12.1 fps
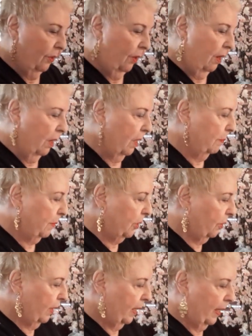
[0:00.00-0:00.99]
arm and
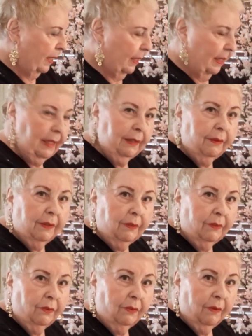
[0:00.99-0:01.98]
your hand like
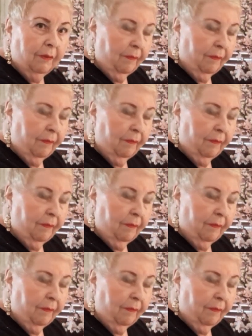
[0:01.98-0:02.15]
this,